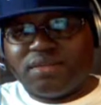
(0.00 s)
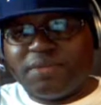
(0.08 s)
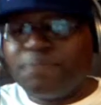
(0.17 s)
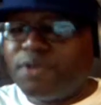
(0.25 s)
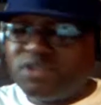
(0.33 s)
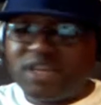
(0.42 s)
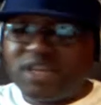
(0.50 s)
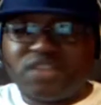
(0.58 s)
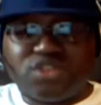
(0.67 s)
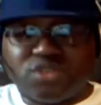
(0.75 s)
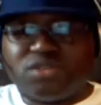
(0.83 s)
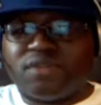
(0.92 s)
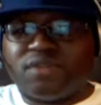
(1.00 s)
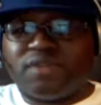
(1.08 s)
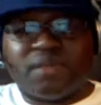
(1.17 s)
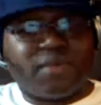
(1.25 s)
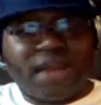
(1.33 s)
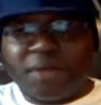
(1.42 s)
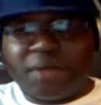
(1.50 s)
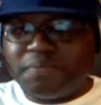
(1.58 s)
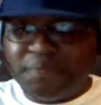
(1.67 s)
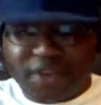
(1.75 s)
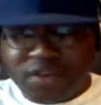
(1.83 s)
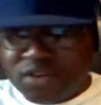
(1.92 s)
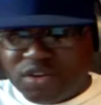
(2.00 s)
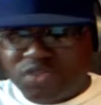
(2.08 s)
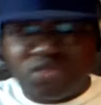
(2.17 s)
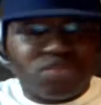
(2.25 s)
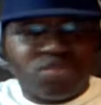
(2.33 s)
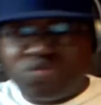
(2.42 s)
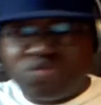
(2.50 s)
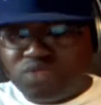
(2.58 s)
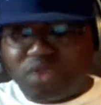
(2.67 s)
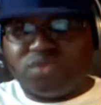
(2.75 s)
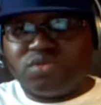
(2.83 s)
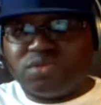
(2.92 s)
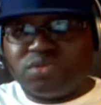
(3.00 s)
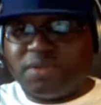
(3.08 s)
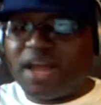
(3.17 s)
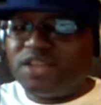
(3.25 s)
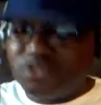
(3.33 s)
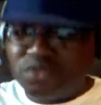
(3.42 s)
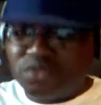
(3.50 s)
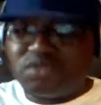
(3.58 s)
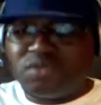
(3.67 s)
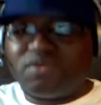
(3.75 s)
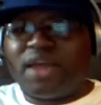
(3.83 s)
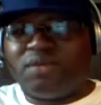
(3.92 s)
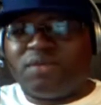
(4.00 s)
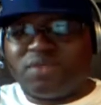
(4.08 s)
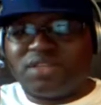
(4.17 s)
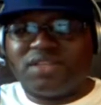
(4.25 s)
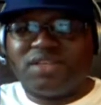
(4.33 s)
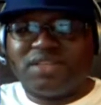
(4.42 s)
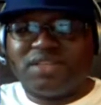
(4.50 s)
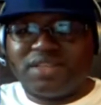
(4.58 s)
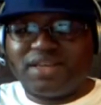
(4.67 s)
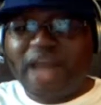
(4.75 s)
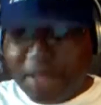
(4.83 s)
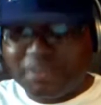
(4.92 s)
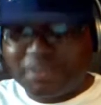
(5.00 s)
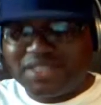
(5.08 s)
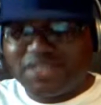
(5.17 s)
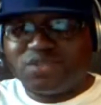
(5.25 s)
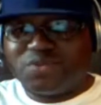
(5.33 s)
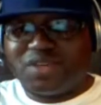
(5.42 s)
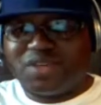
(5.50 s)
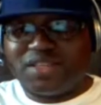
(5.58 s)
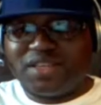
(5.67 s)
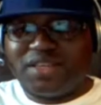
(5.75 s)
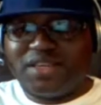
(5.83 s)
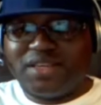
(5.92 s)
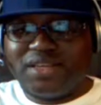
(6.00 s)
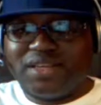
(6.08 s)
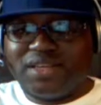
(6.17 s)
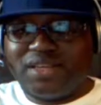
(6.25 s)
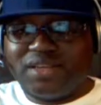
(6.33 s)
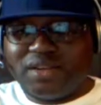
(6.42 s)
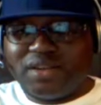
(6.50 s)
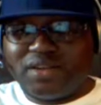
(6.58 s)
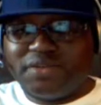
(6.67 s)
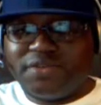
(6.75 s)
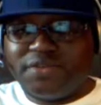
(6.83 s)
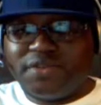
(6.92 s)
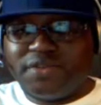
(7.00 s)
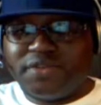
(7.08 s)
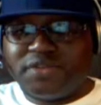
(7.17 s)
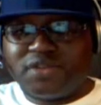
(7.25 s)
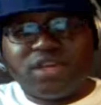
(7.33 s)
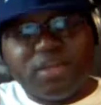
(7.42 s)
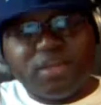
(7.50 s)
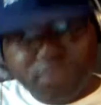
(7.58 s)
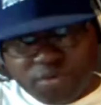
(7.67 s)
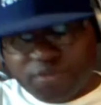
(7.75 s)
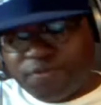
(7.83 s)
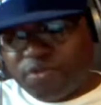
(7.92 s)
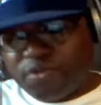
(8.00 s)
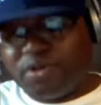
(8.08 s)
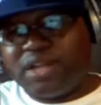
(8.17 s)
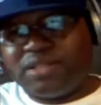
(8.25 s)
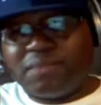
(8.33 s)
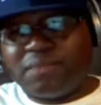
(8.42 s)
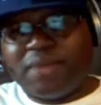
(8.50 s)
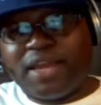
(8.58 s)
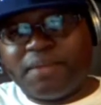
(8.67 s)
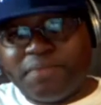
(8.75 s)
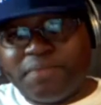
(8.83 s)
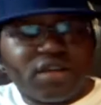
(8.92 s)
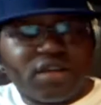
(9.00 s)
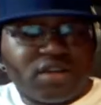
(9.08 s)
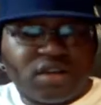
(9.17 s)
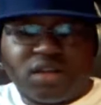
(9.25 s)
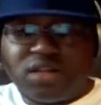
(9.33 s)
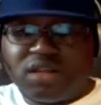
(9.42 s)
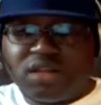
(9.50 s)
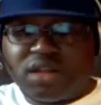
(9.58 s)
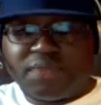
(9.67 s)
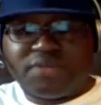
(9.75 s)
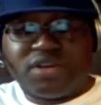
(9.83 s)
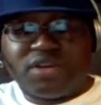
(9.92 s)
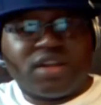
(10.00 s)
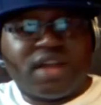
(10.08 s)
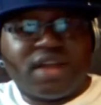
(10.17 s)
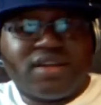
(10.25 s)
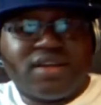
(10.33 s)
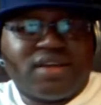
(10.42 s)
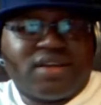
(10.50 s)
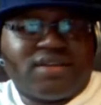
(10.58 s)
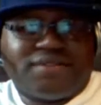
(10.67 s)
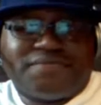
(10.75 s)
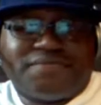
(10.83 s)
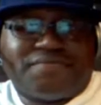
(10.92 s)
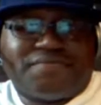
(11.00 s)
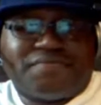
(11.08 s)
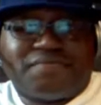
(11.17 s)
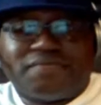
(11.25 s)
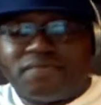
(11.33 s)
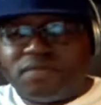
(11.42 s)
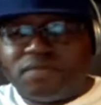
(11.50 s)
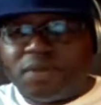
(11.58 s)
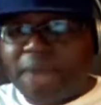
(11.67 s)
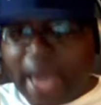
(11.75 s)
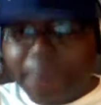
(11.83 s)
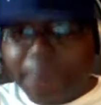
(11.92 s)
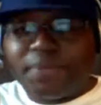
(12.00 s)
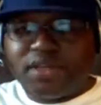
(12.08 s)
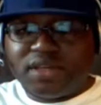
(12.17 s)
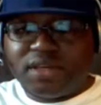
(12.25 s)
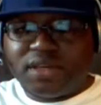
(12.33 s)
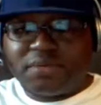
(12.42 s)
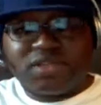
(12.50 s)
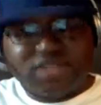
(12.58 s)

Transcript: Me personally, I've chosen the right one. I've been on those two roads, but I chose the right one, the common sense one. You know, to keep moving forward as a man and being good. I'm good. I, I'm happy. I'm